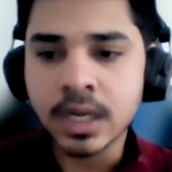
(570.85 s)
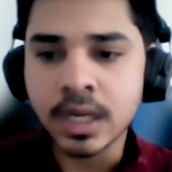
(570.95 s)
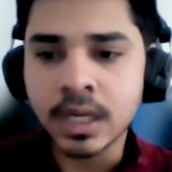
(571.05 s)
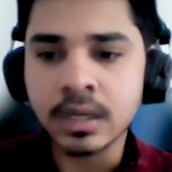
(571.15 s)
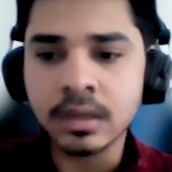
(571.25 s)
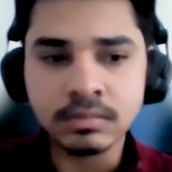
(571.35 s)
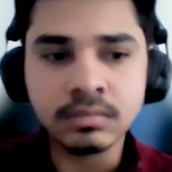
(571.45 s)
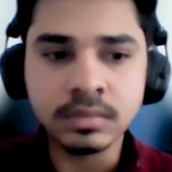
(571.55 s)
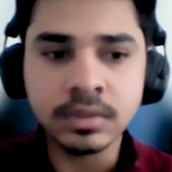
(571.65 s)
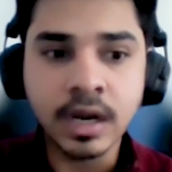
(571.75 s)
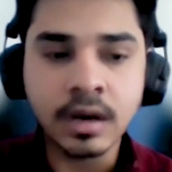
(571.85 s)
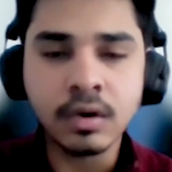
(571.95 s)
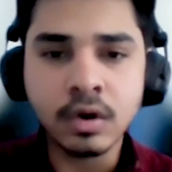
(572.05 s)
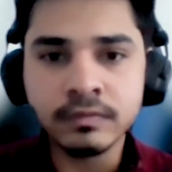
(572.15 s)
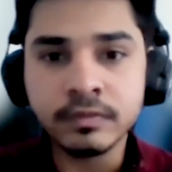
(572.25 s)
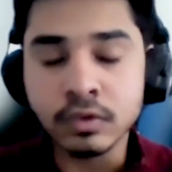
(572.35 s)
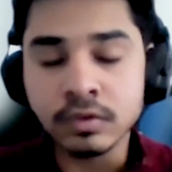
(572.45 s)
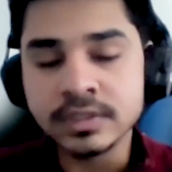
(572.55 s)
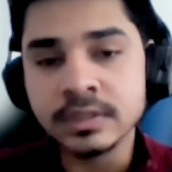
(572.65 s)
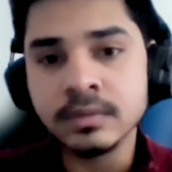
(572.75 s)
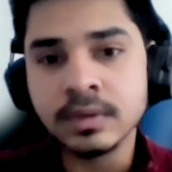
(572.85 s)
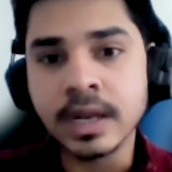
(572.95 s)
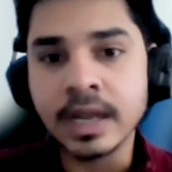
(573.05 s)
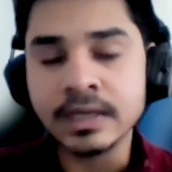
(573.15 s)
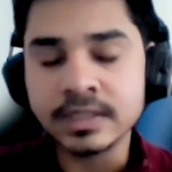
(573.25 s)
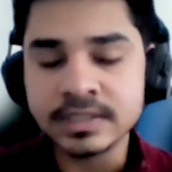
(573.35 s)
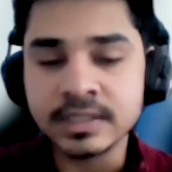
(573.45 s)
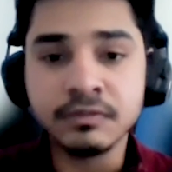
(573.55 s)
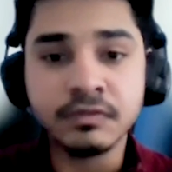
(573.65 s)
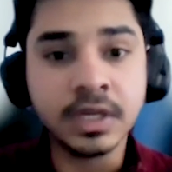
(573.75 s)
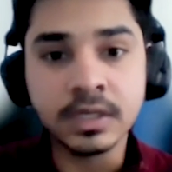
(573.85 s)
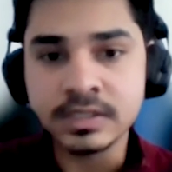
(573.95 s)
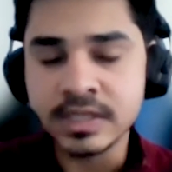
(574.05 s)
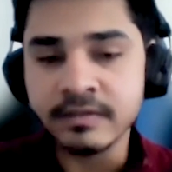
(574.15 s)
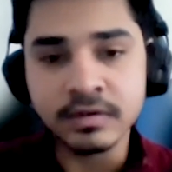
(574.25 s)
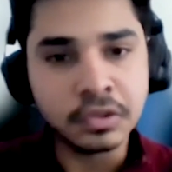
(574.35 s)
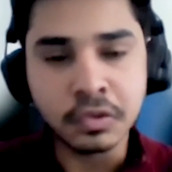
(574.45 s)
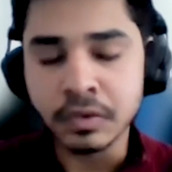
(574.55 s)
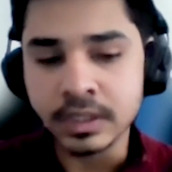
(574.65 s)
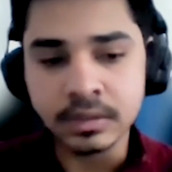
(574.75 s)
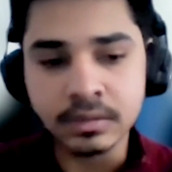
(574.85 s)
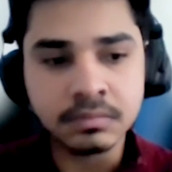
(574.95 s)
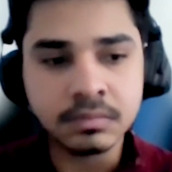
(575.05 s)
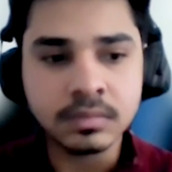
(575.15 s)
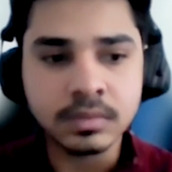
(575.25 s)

There are a lot of roles in analytics and the field is ever growing.